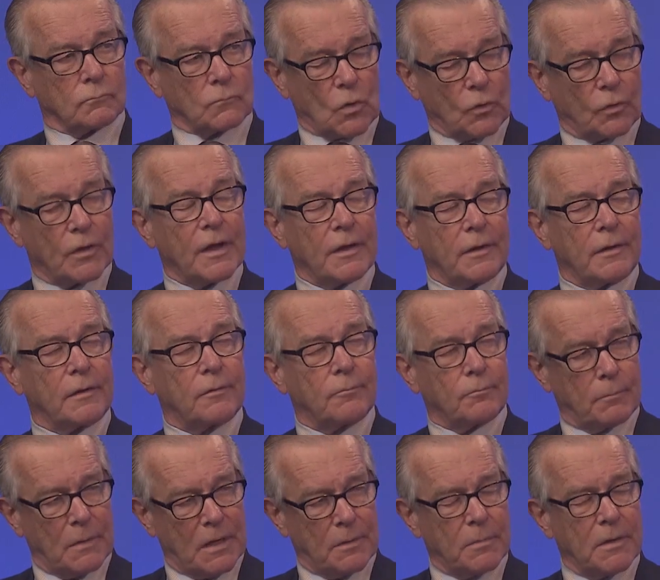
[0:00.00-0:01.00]
Okay,
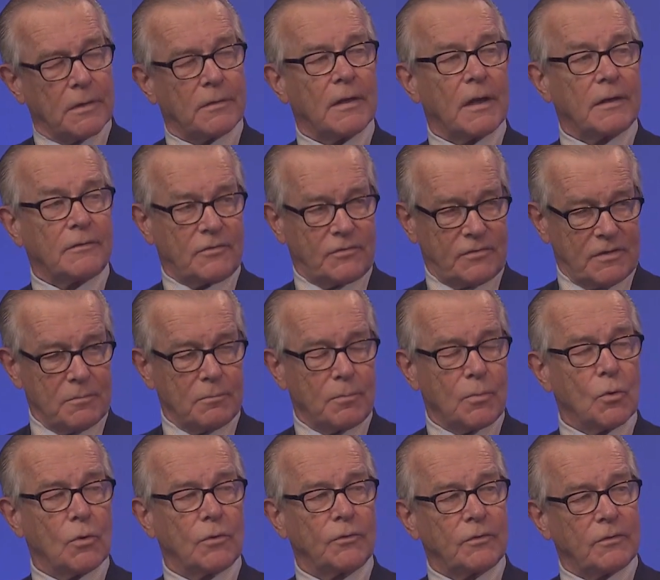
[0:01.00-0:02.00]
but maybe that's
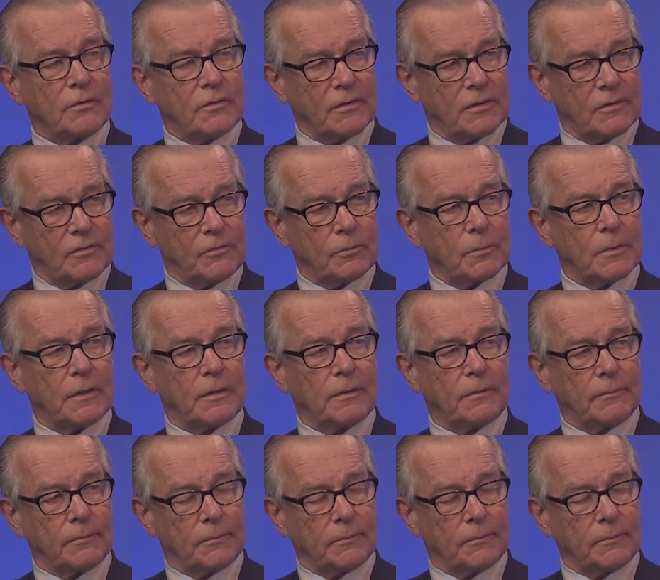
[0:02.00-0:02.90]
important as well.